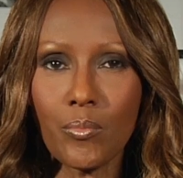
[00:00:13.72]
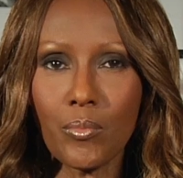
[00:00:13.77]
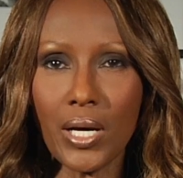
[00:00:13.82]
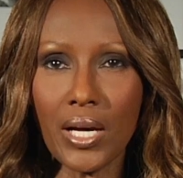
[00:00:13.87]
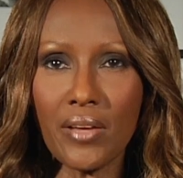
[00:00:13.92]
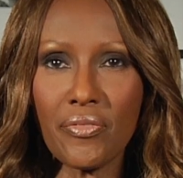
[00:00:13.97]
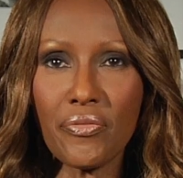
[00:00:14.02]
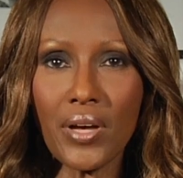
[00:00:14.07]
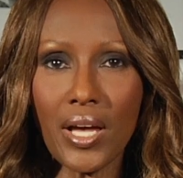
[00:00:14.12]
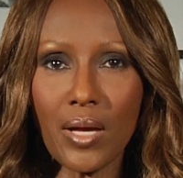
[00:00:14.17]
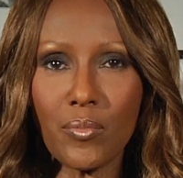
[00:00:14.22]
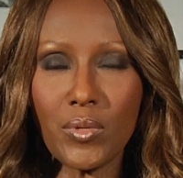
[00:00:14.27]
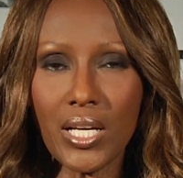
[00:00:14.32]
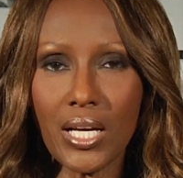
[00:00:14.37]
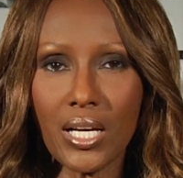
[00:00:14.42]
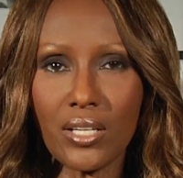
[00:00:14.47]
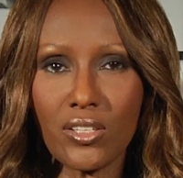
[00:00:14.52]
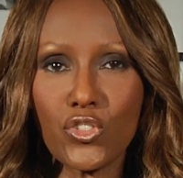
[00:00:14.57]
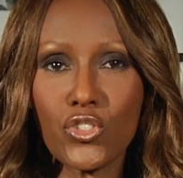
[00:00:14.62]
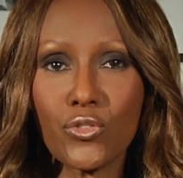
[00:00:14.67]
My family
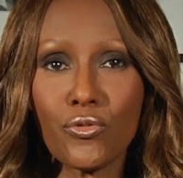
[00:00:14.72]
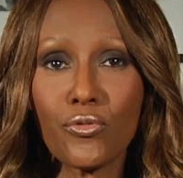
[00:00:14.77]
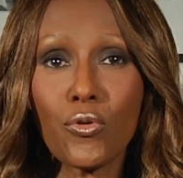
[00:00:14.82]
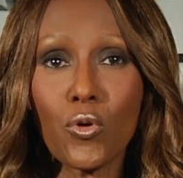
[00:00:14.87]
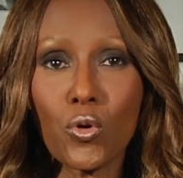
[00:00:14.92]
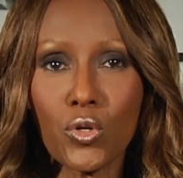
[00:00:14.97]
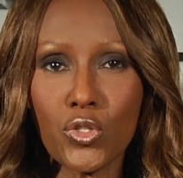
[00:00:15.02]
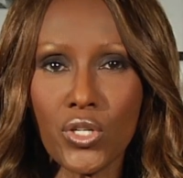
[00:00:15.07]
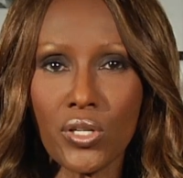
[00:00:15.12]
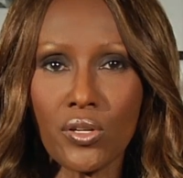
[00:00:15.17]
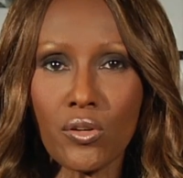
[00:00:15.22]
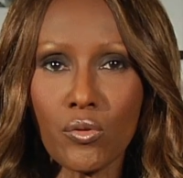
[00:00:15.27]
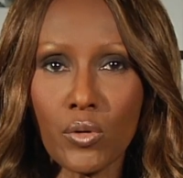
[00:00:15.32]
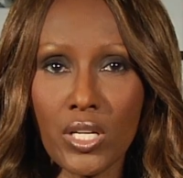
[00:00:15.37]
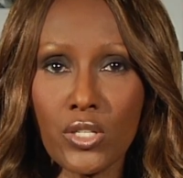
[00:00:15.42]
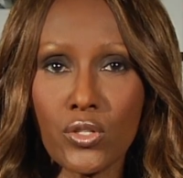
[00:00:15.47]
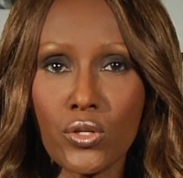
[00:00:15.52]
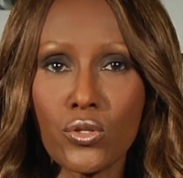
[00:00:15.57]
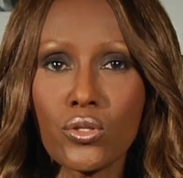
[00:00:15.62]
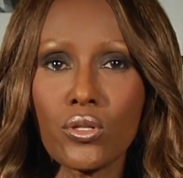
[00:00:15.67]
had 4
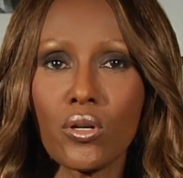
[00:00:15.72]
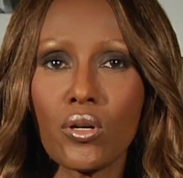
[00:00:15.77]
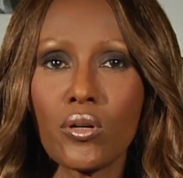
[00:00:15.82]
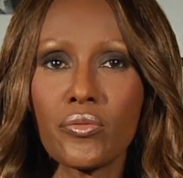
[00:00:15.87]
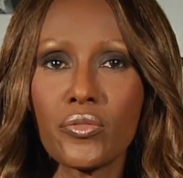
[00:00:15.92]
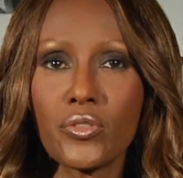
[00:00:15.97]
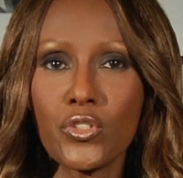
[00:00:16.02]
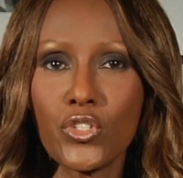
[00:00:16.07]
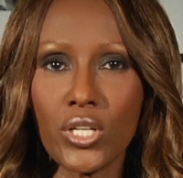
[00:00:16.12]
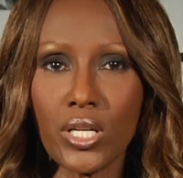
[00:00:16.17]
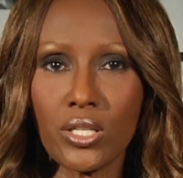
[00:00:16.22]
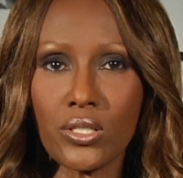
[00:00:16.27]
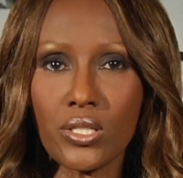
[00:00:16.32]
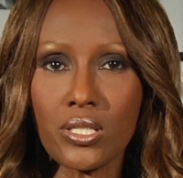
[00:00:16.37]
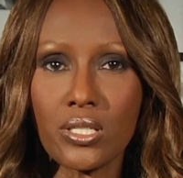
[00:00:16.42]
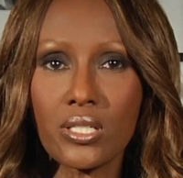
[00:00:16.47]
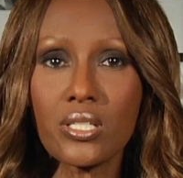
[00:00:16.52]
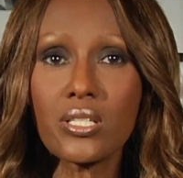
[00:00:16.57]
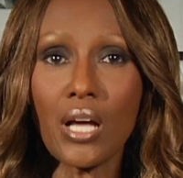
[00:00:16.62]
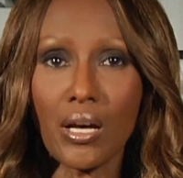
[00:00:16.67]
generations of just